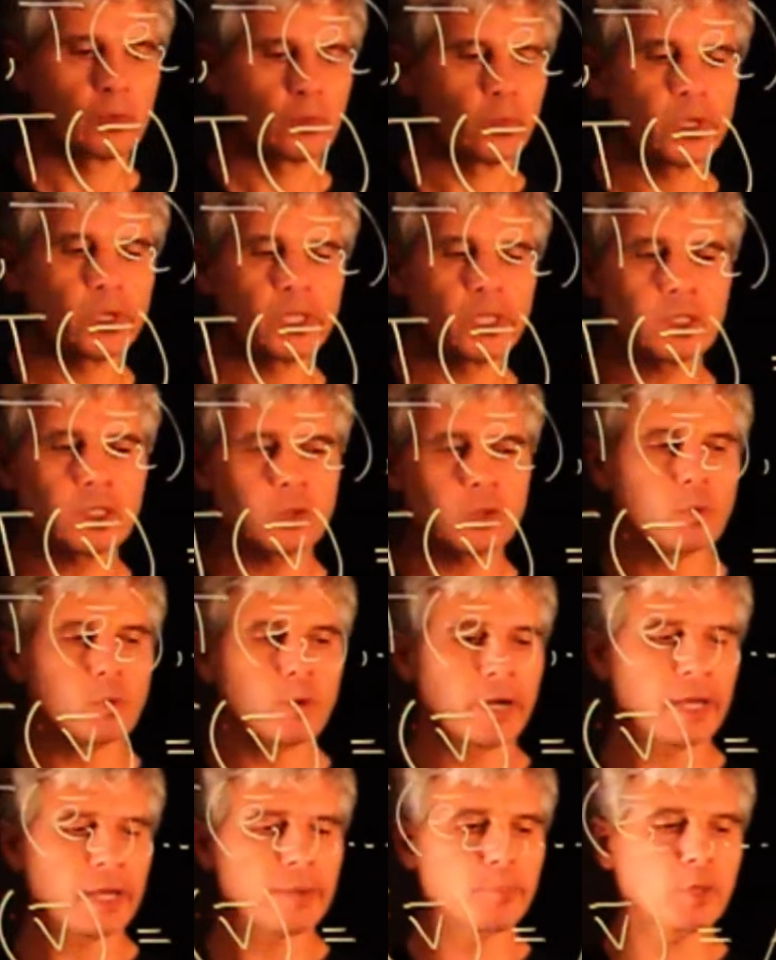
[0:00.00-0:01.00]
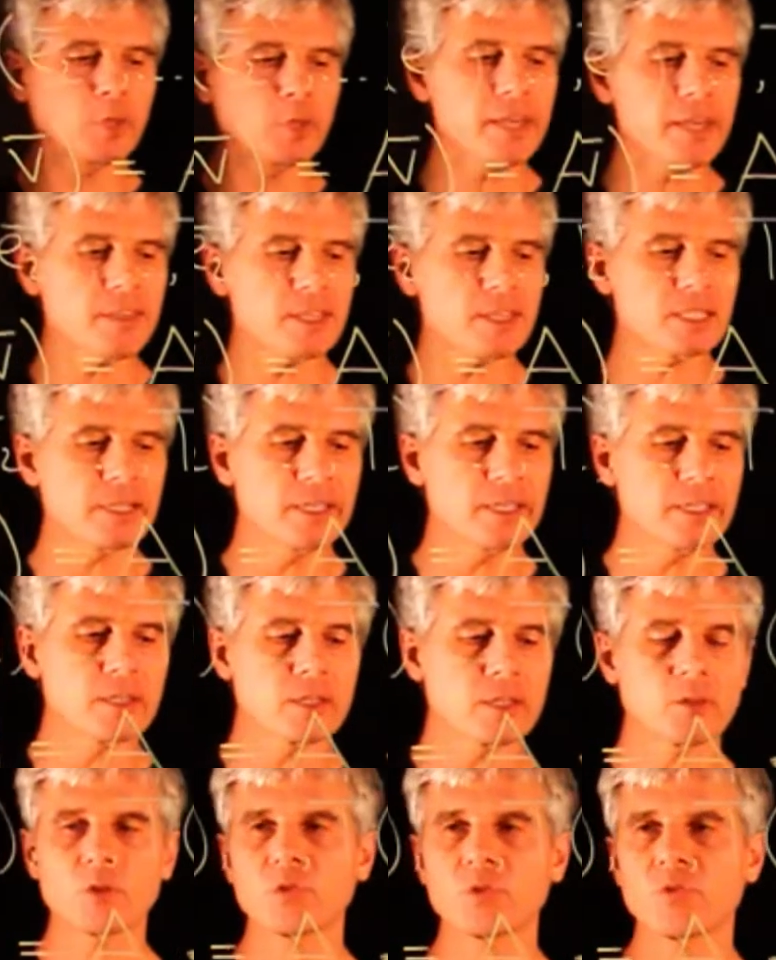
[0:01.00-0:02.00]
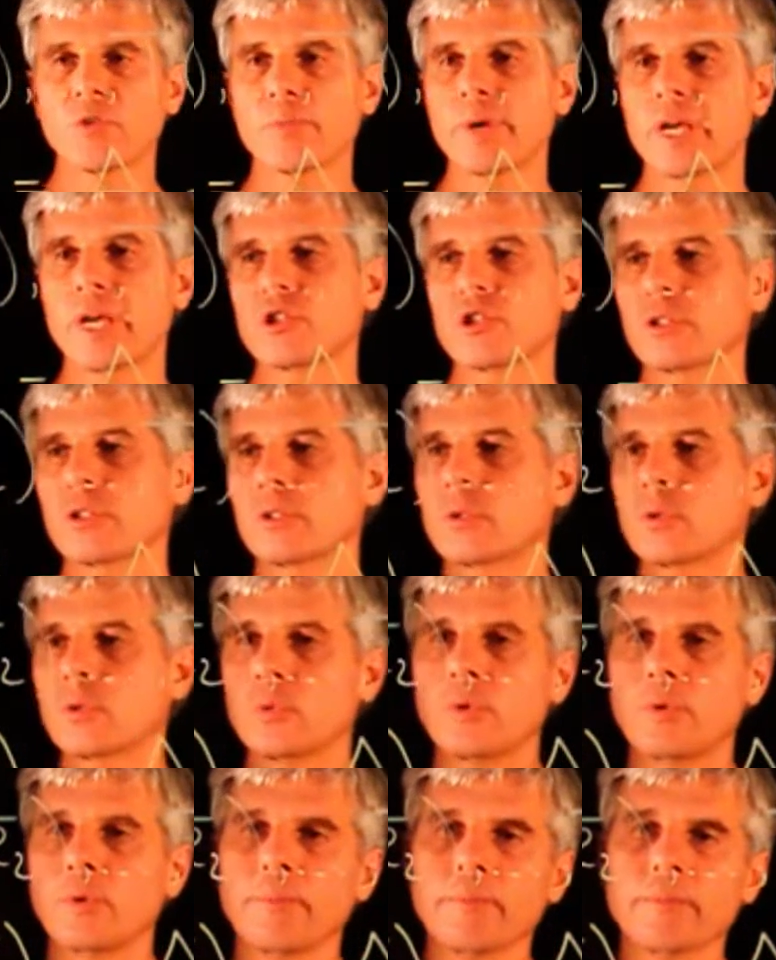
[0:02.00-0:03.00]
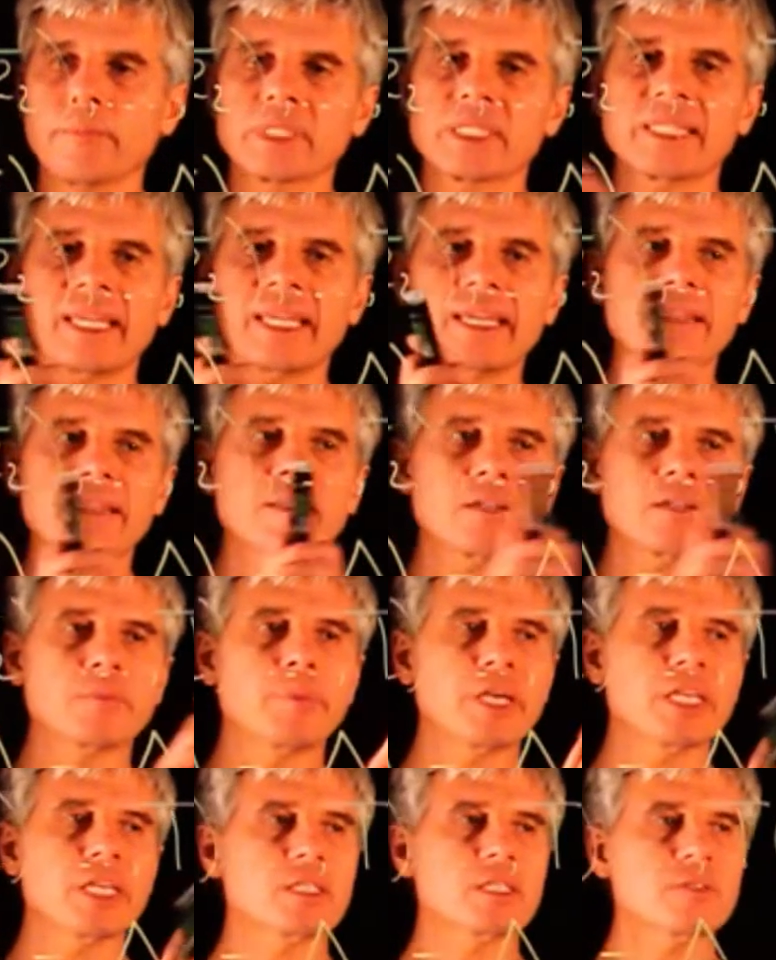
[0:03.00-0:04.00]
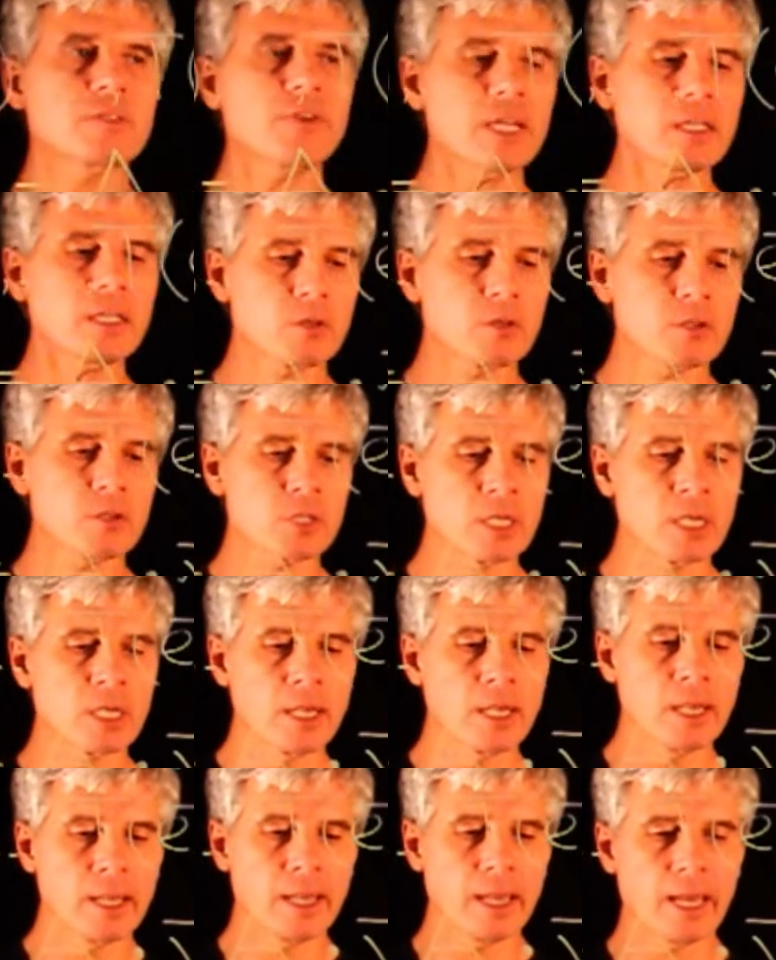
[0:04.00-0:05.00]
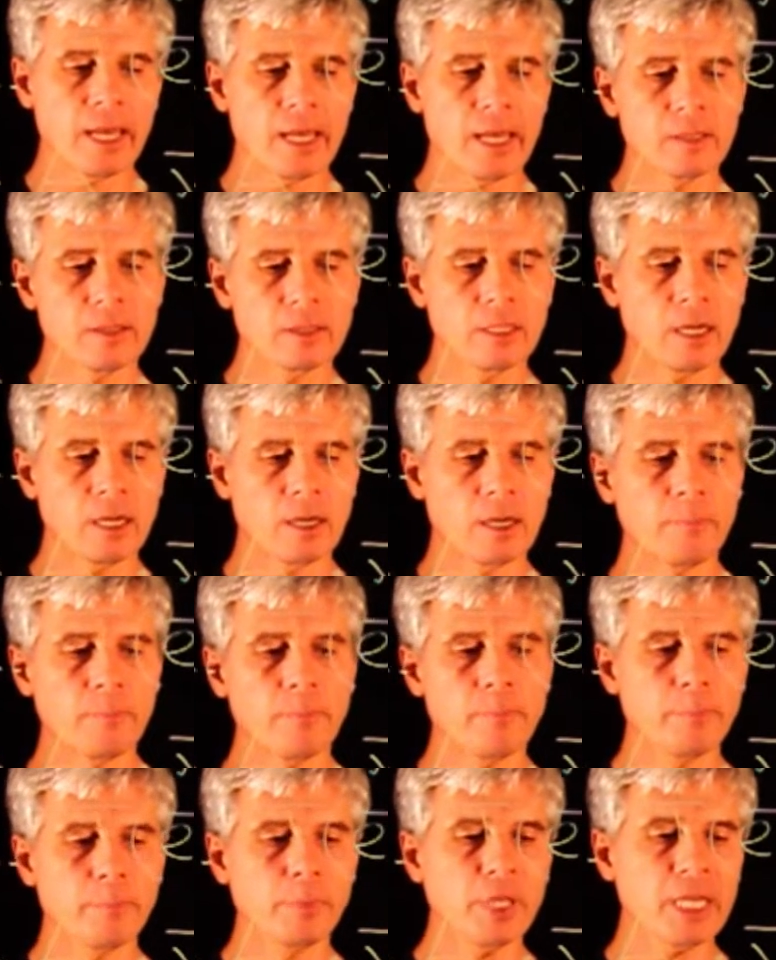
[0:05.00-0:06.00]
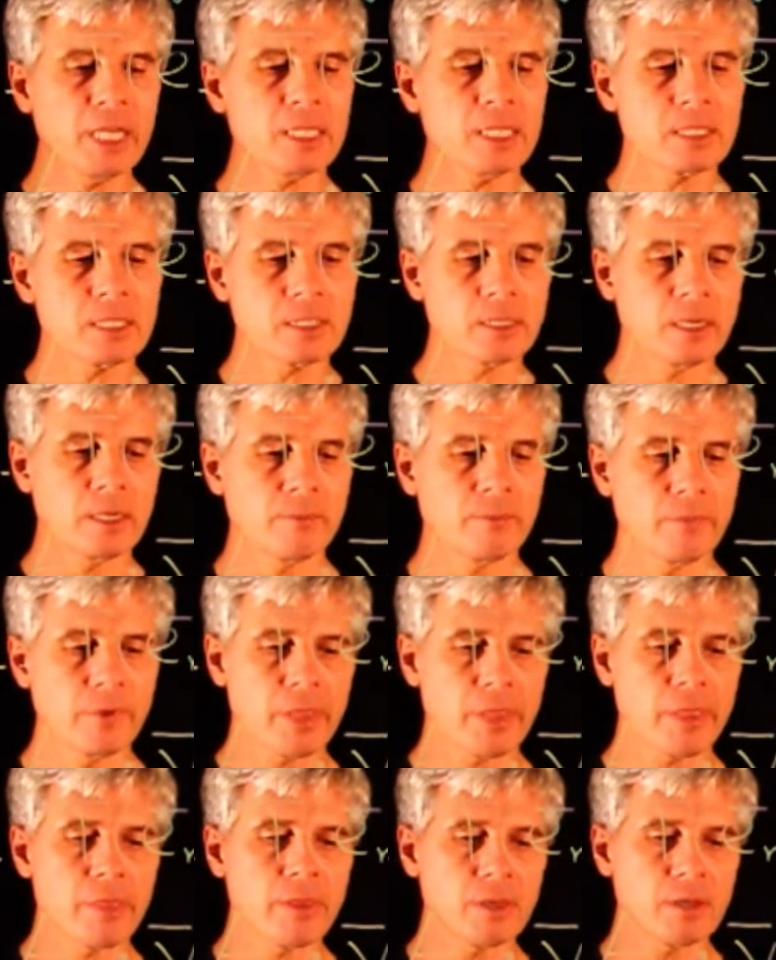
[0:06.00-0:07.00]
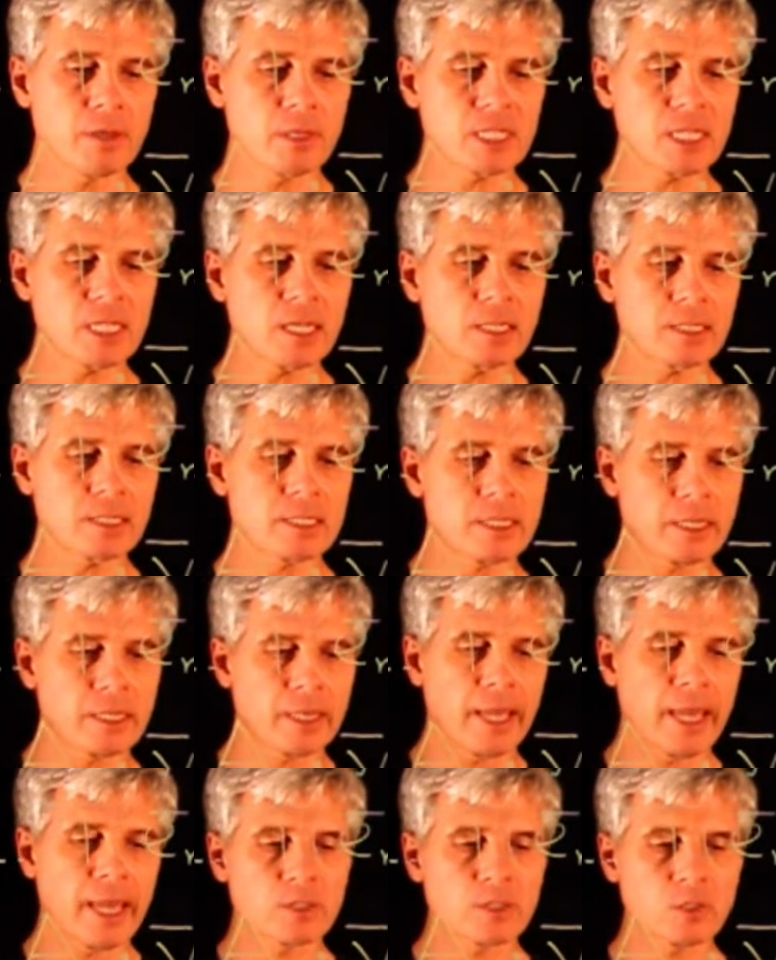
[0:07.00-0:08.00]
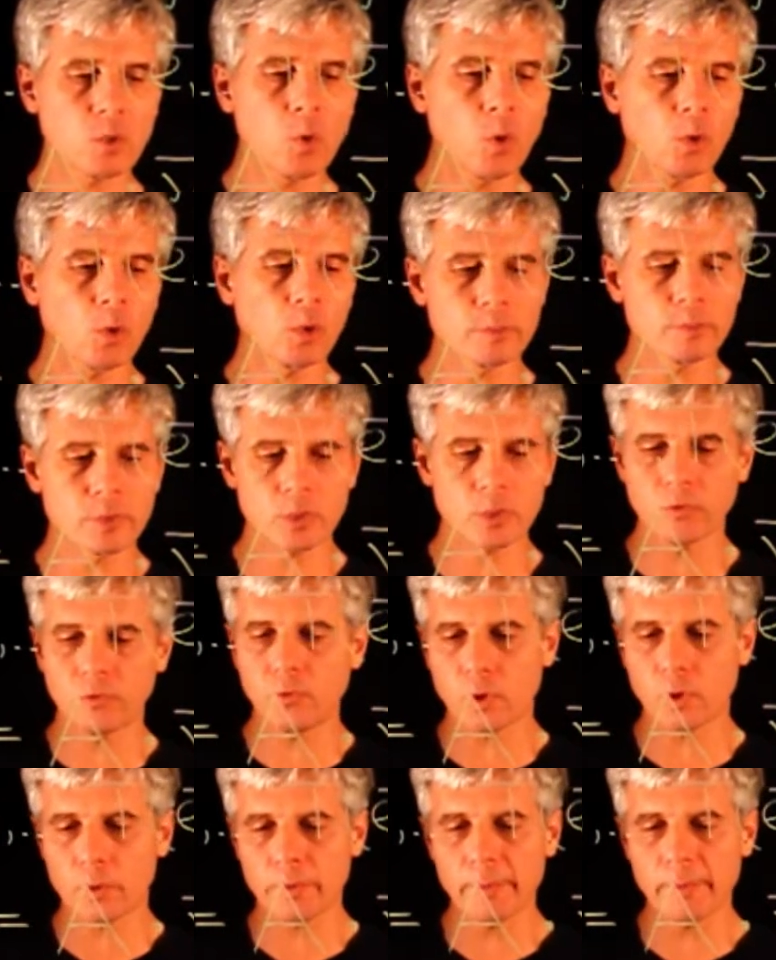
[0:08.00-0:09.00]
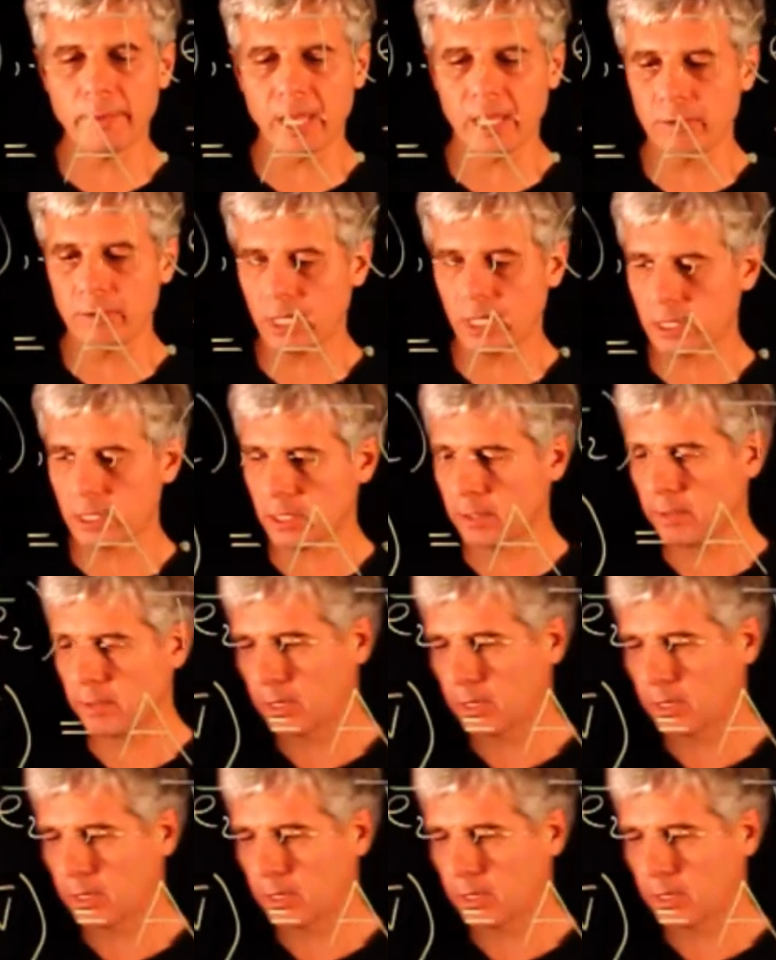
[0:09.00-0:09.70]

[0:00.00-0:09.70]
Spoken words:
we need to apply this linear transformation to standard basis vectors and place the results as columns to form a matrix.